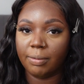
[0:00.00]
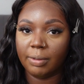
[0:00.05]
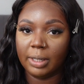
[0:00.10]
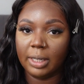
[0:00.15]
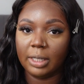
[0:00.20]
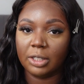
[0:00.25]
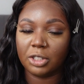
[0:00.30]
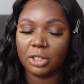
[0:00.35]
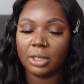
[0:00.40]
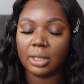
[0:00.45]

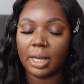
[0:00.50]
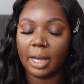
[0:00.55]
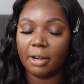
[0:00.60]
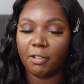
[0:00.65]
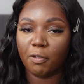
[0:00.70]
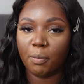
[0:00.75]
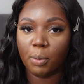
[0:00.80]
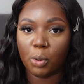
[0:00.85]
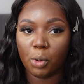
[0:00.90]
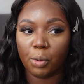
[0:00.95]
really just kind
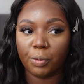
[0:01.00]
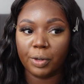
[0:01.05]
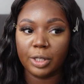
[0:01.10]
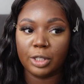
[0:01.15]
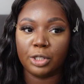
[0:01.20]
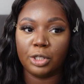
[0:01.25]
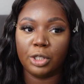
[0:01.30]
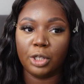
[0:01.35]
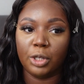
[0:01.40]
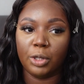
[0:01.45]
of pour
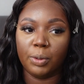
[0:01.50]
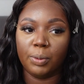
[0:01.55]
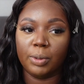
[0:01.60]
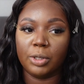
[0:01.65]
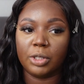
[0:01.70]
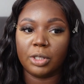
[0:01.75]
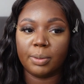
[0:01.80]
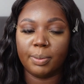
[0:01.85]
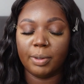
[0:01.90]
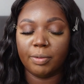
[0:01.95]
into you and
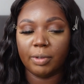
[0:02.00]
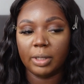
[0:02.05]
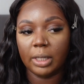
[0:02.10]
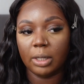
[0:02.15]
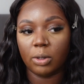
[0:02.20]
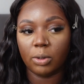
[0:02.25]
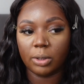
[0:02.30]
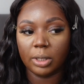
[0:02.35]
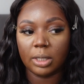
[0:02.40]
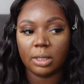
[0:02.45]
just be really
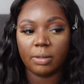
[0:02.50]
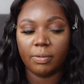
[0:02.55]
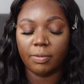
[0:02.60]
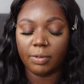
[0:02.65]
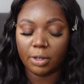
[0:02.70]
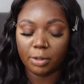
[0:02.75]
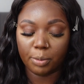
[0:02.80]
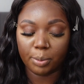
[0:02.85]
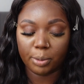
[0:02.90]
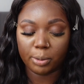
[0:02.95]
honest and
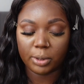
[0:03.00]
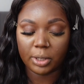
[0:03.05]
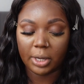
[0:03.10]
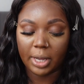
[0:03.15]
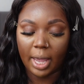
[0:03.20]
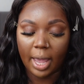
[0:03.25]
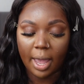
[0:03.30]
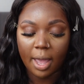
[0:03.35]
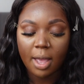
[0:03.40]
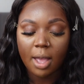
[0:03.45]
vulnerable. So
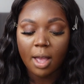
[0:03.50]
yeah,